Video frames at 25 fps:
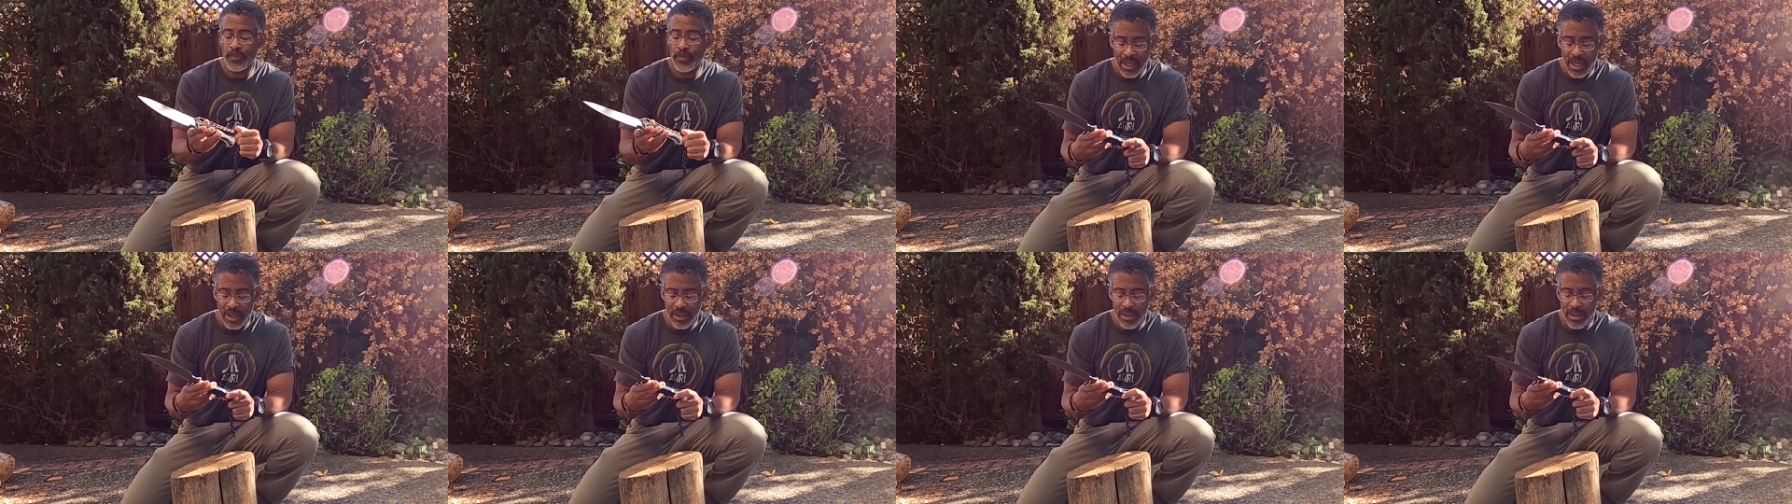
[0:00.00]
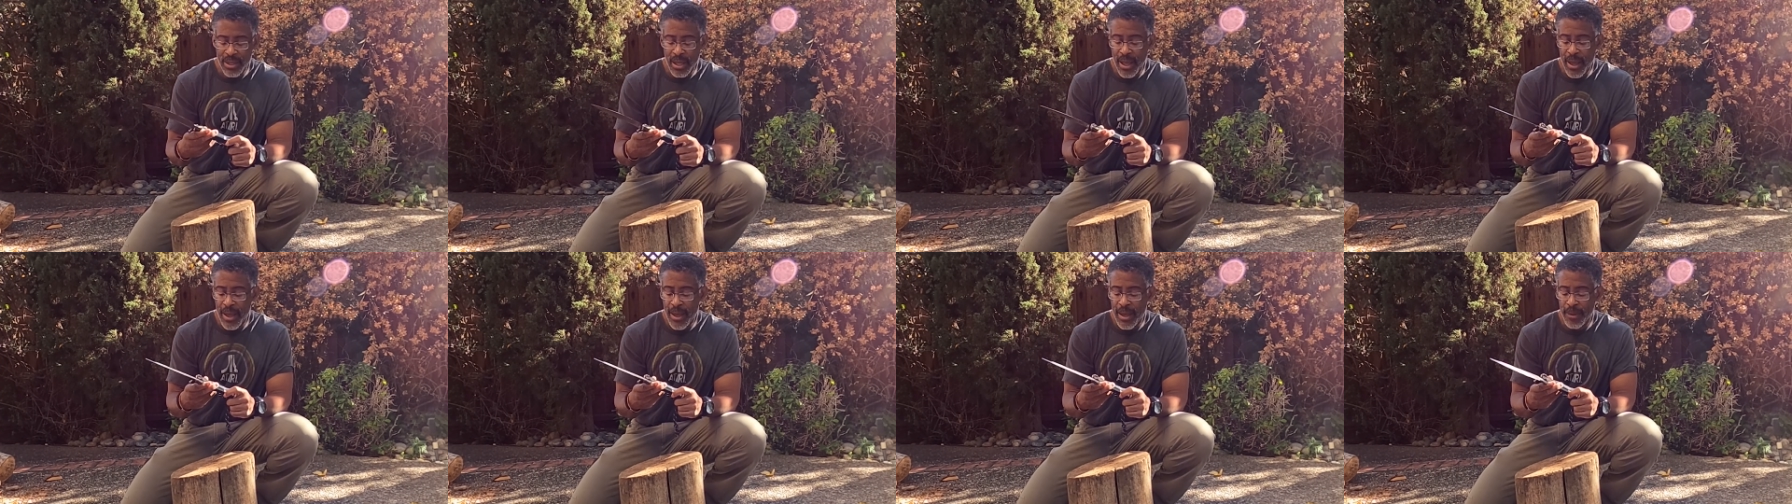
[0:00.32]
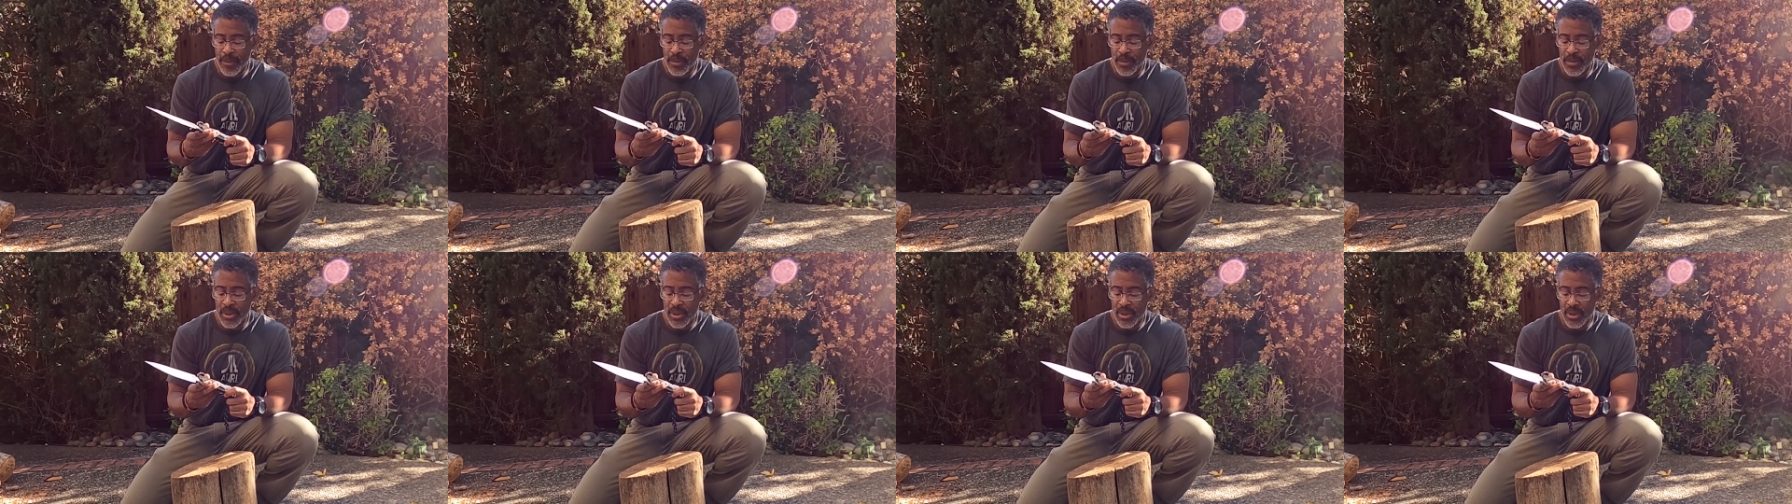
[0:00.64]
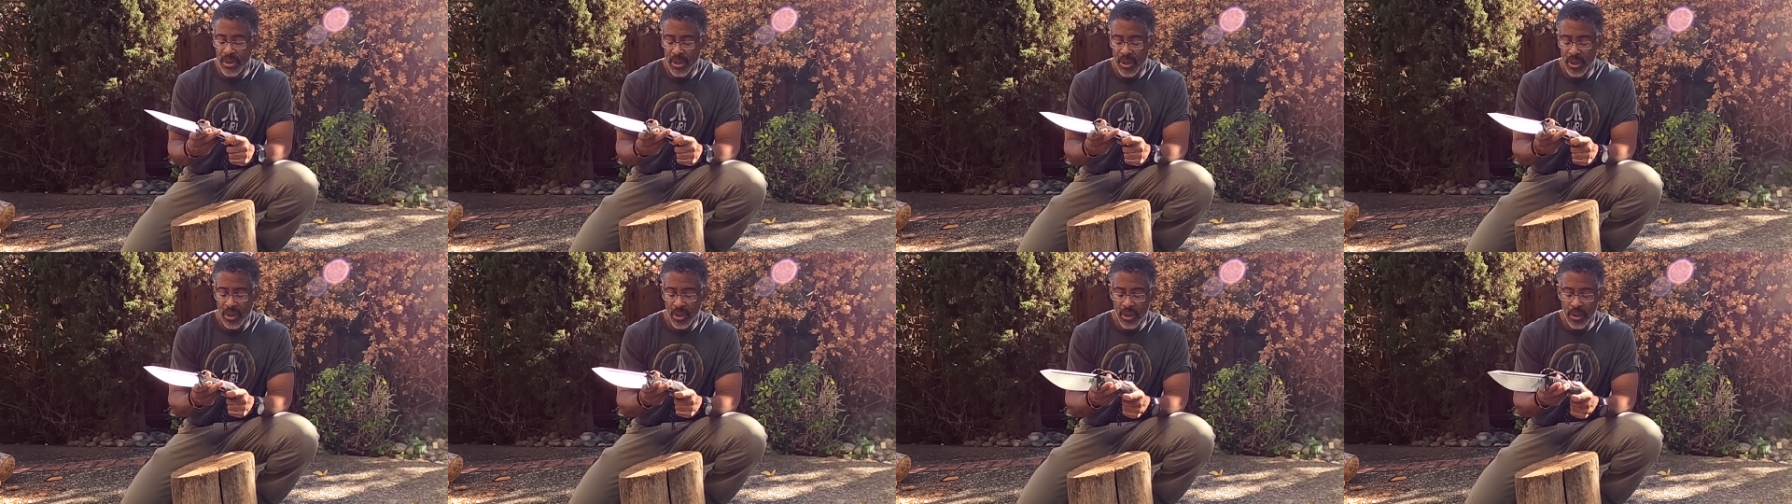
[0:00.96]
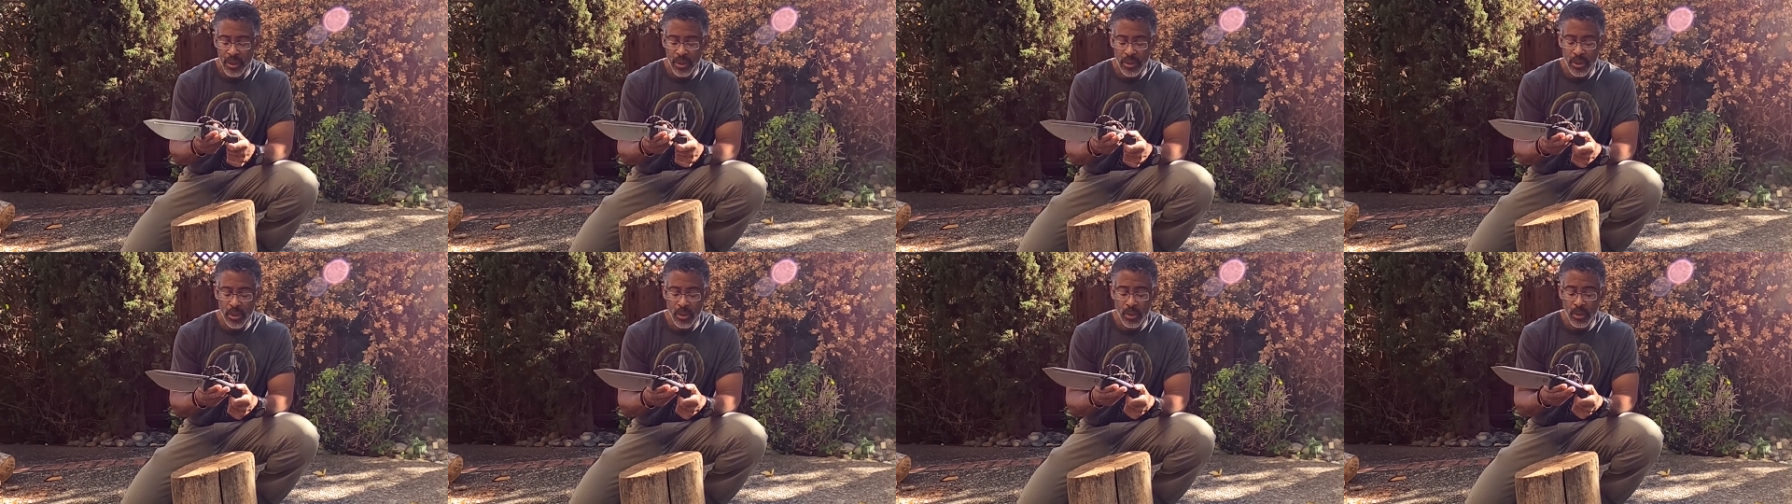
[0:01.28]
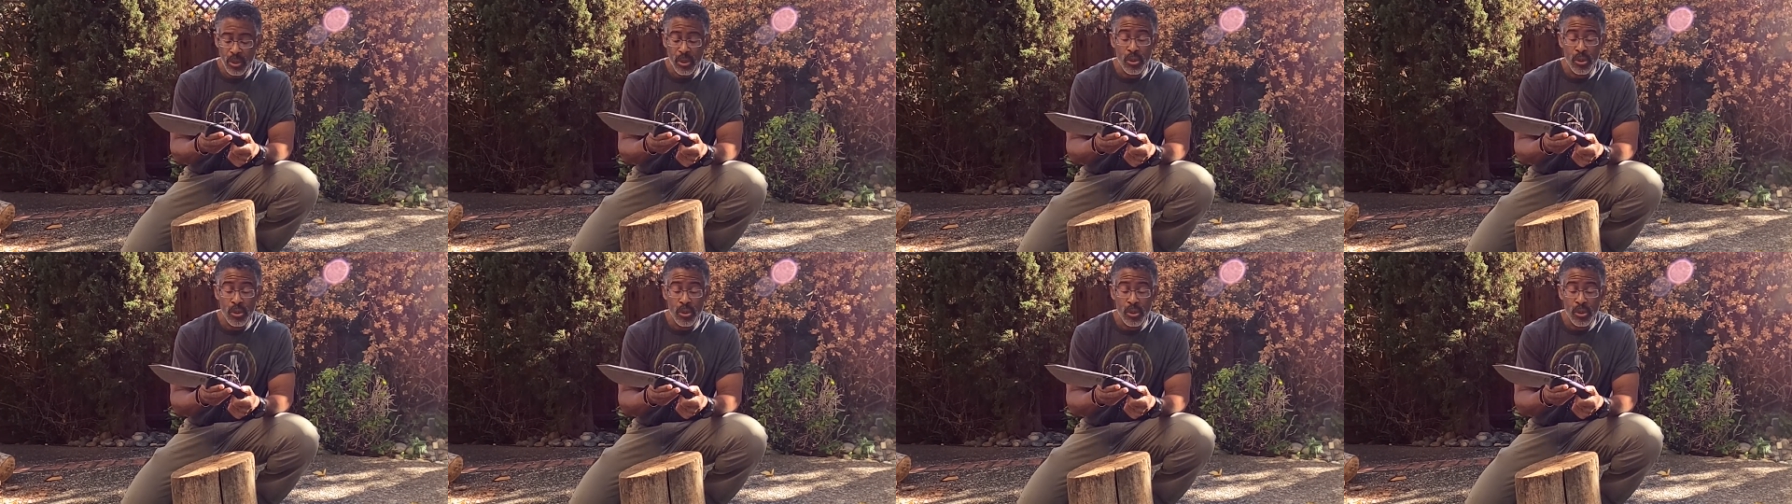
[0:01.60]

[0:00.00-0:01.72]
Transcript: A lot of times, you know, you'll